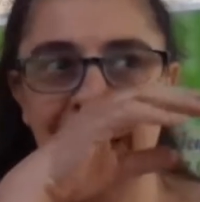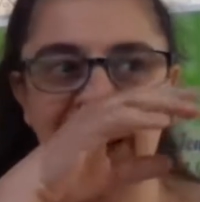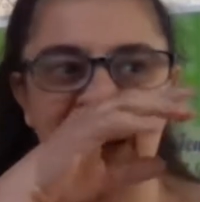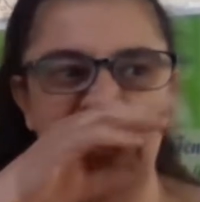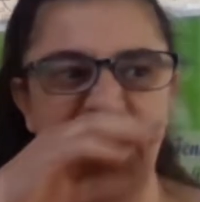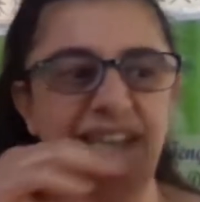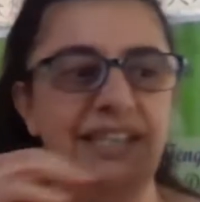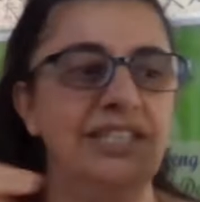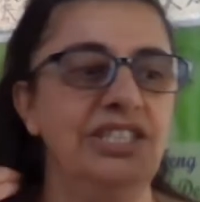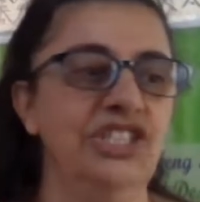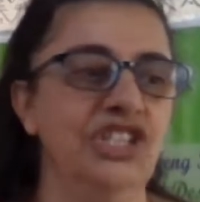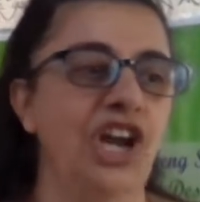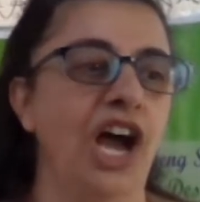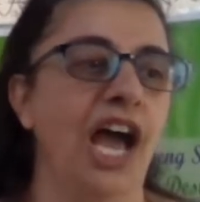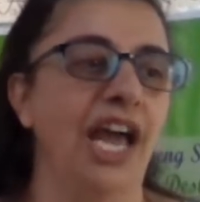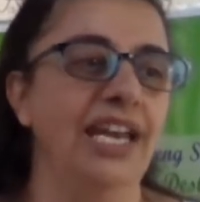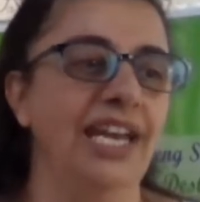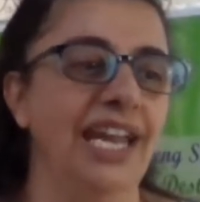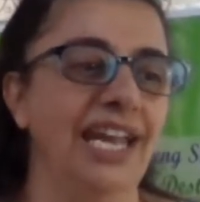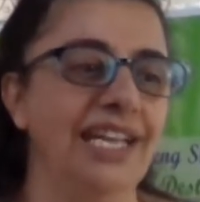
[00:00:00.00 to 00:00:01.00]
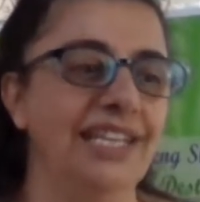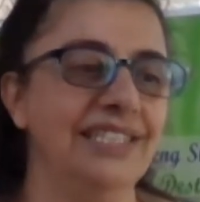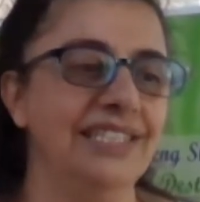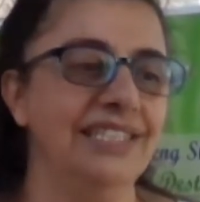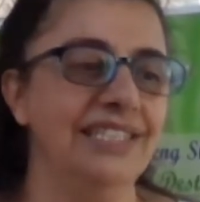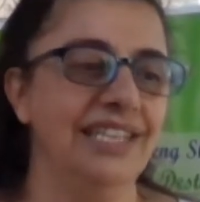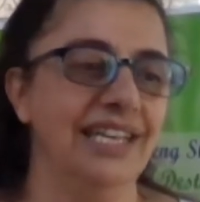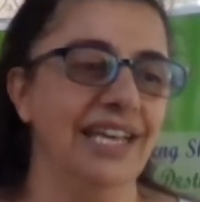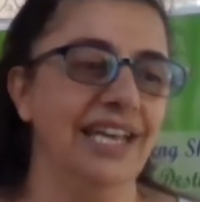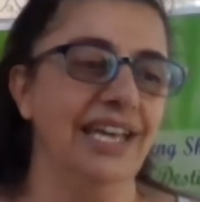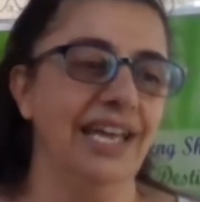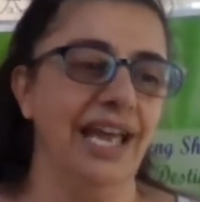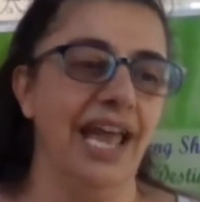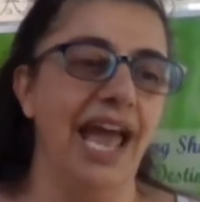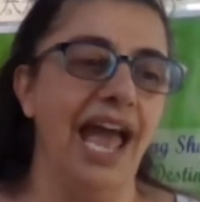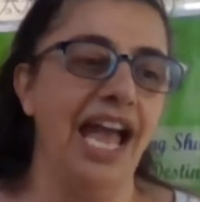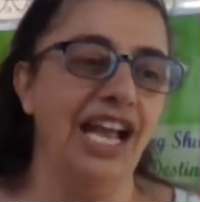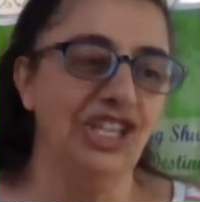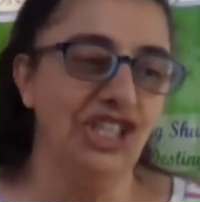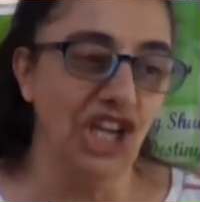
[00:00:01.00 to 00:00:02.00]
in Chinese,
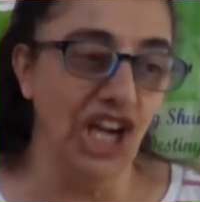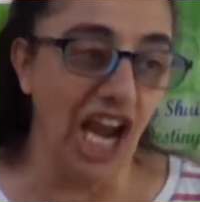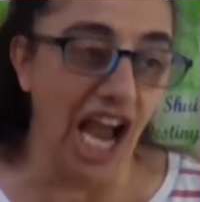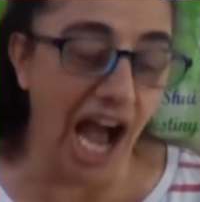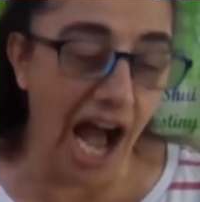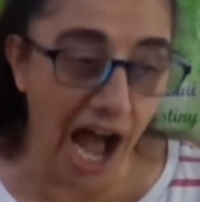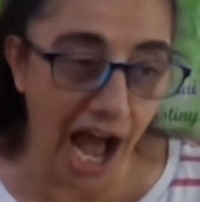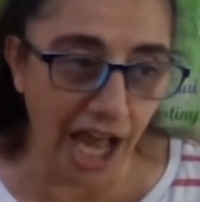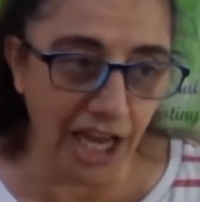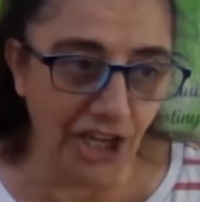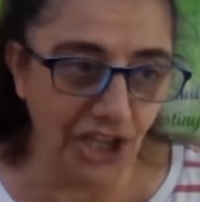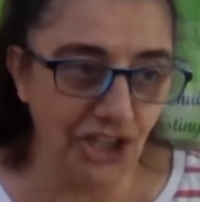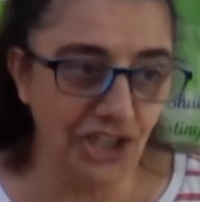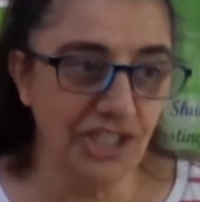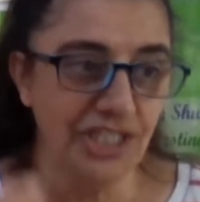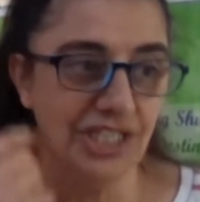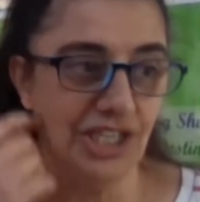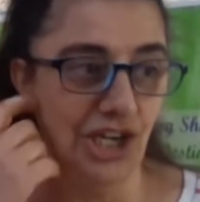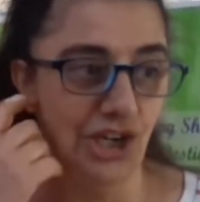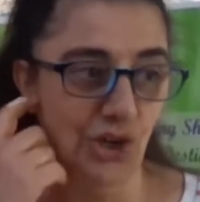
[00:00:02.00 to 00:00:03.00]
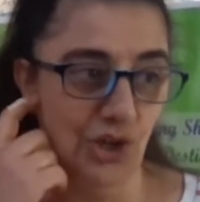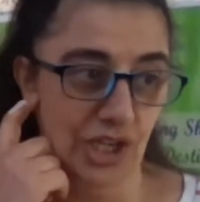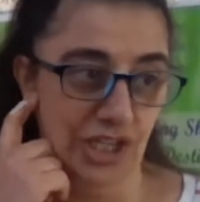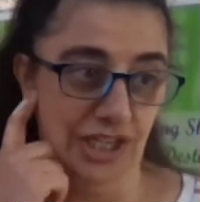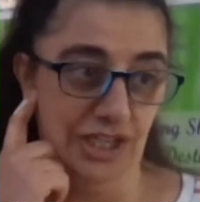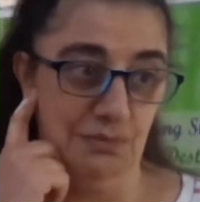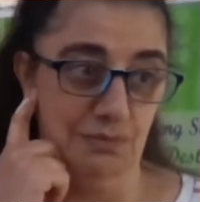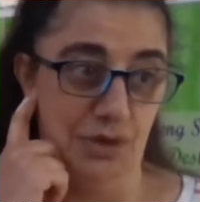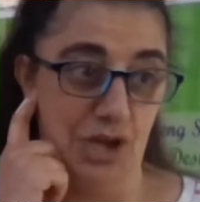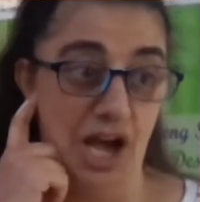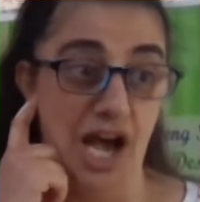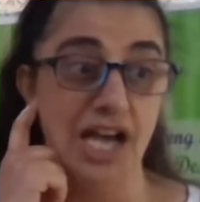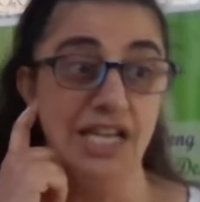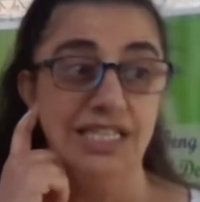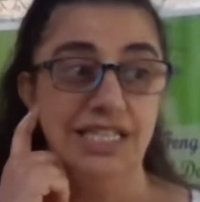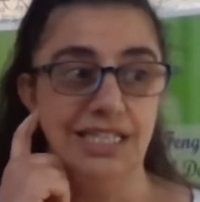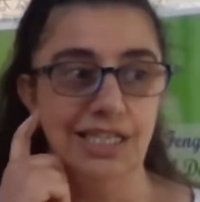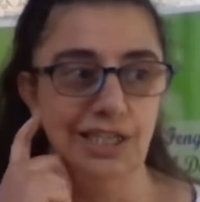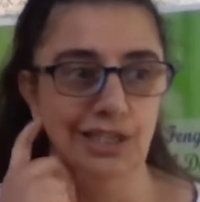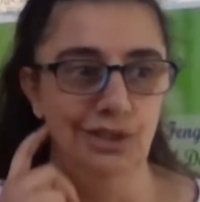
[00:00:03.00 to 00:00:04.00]
actually I still look at
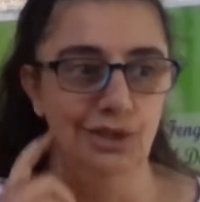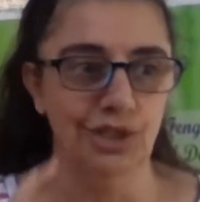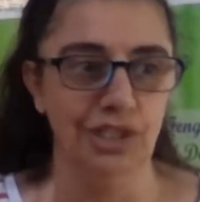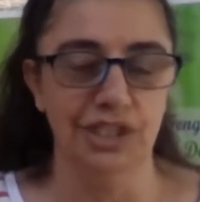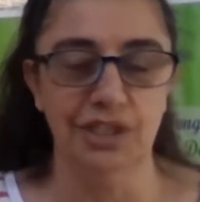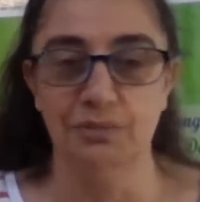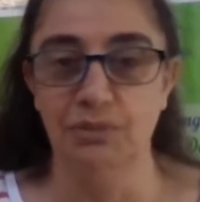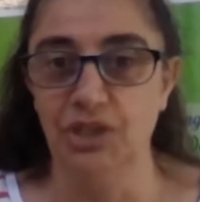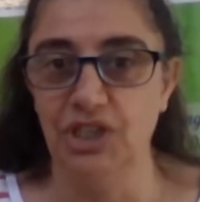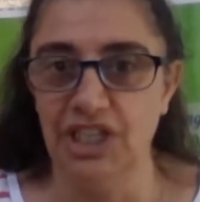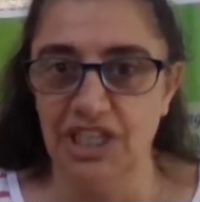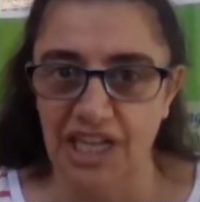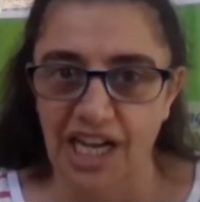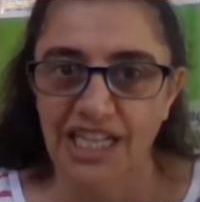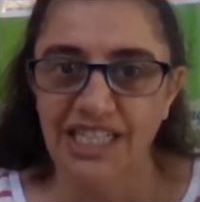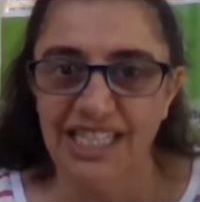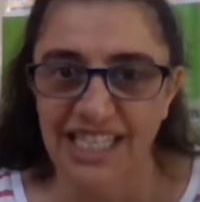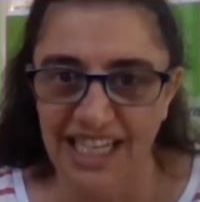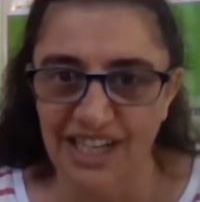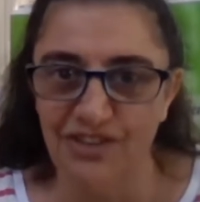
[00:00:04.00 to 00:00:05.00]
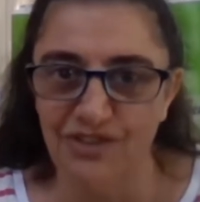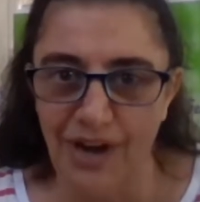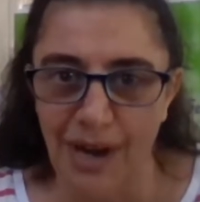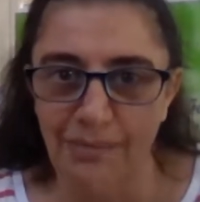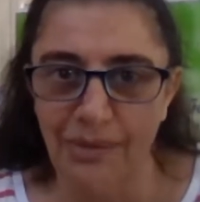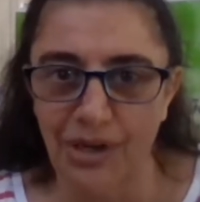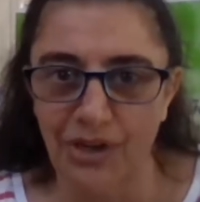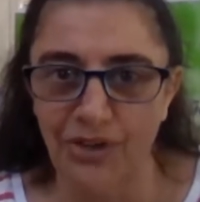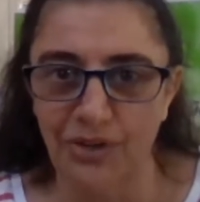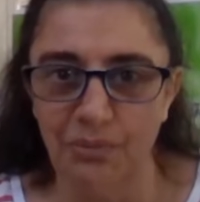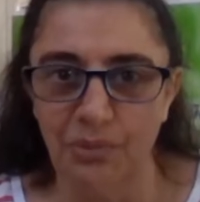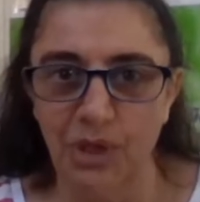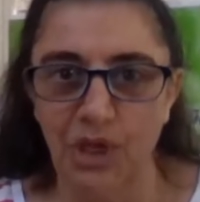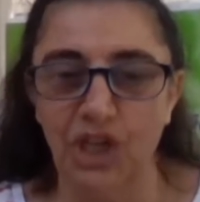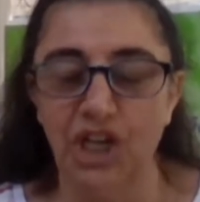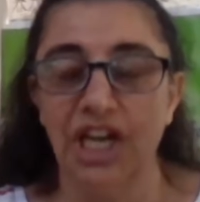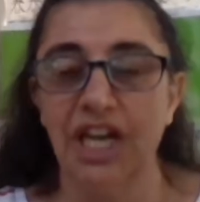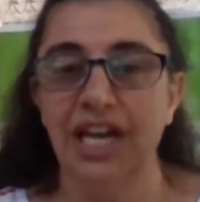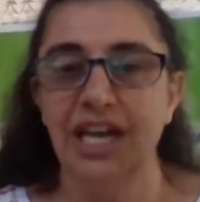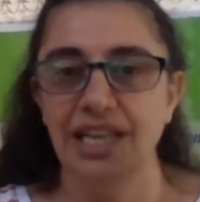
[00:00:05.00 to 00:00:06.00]
the moon and I see a rabbit on the moon.